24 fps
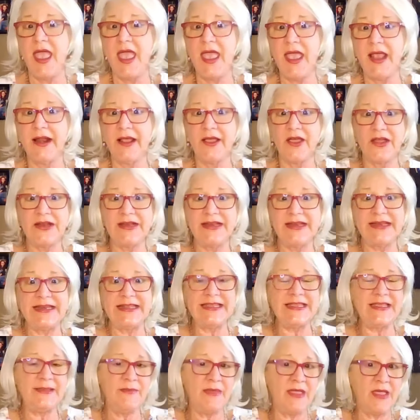and I got an
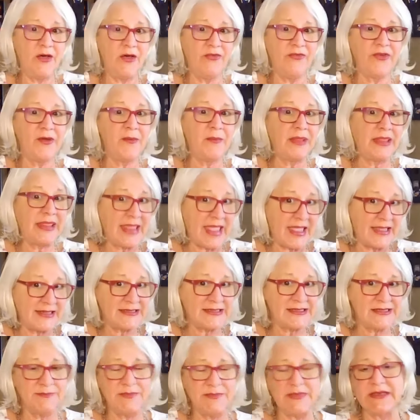email from
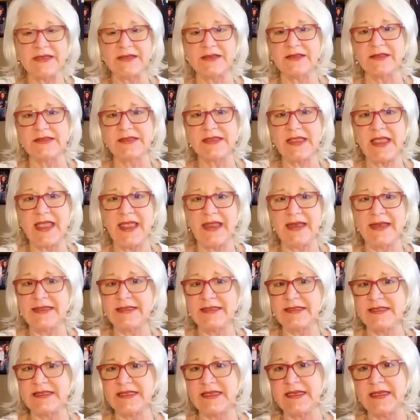Lens Mills, and
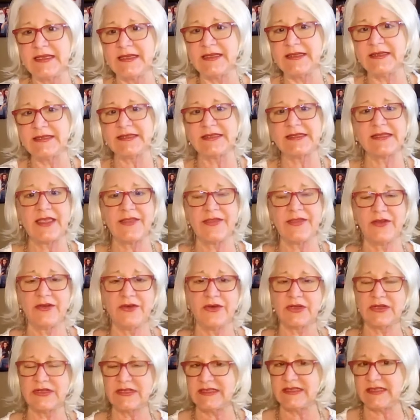it's uh, in
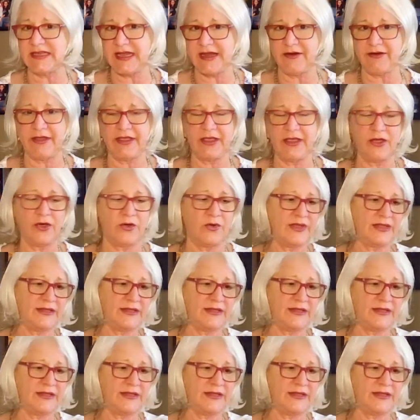Southern Ontario.